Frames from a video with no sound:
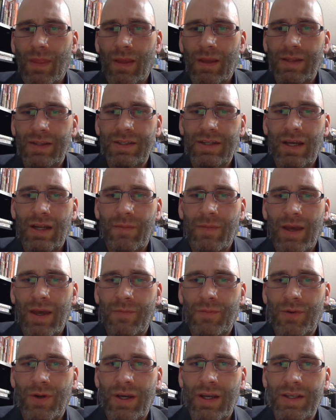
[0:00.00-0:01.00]
It's not a
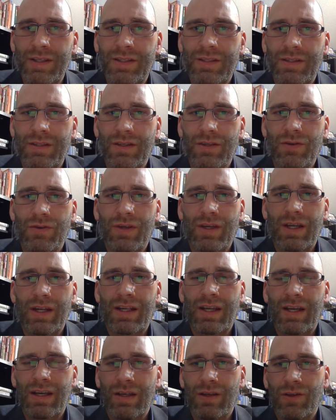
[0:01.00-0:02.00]
bad price. You
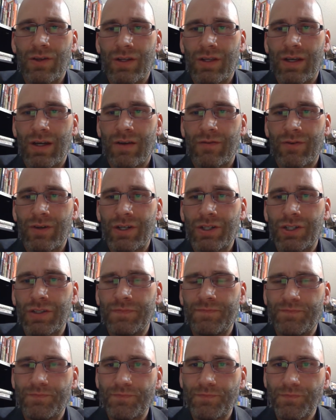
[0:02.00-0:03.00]
get good coverage,
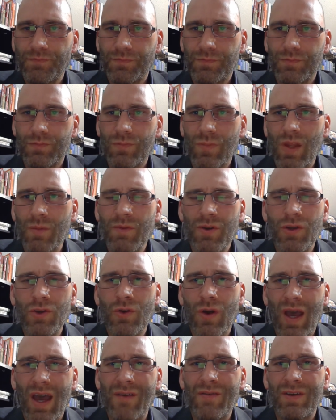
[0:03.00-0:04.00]
but
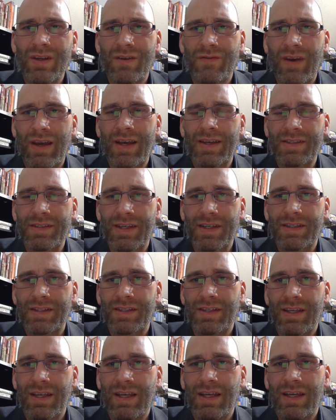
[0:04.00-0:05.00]
you have enough
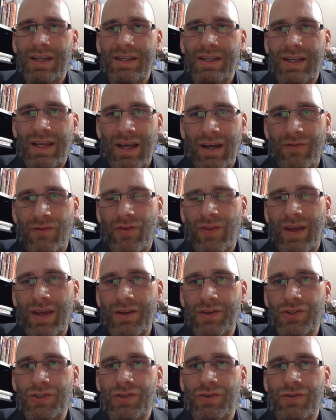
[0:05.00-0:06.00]
assets to cover that
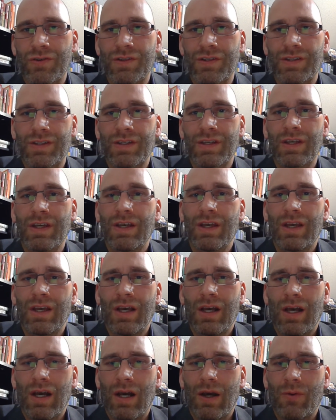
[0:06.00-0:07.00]
insurance
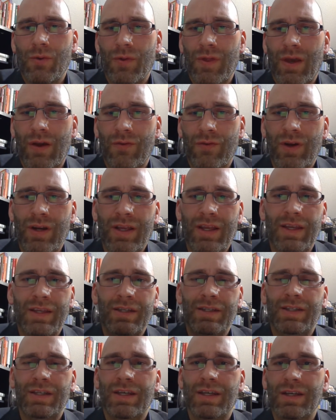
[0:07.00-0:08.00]
without running
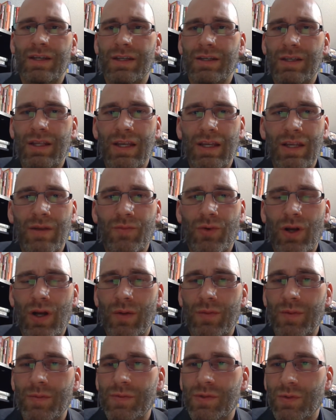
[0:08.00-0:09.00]
into any
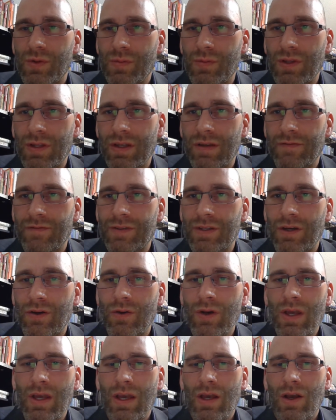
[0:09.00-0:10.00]
problems, we believe. So